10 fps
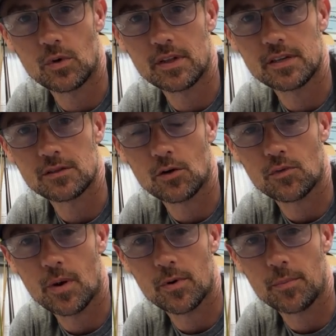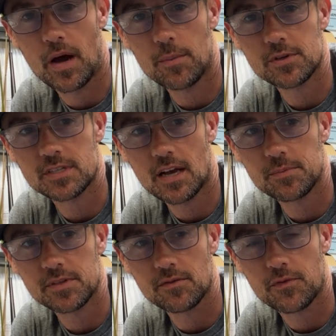one of these little rubber bobber
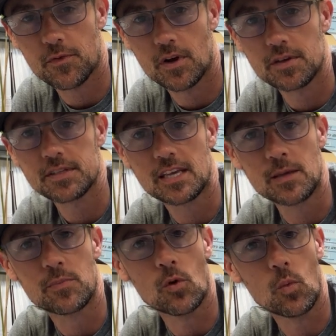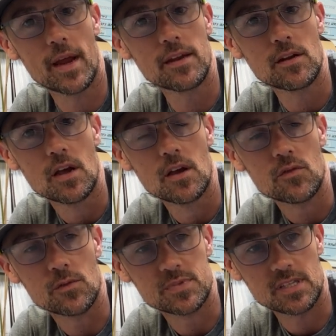stops in front to keep your weight
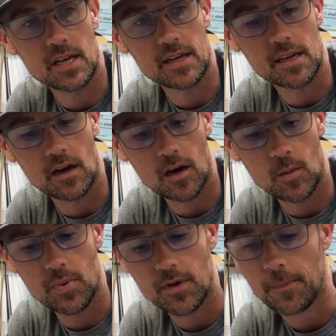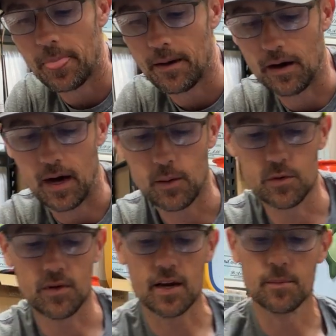from sliding up. I
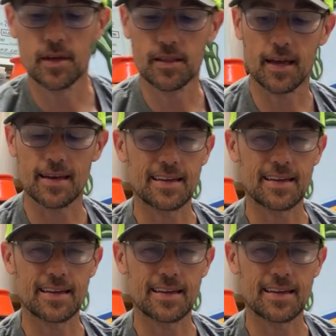would recommend that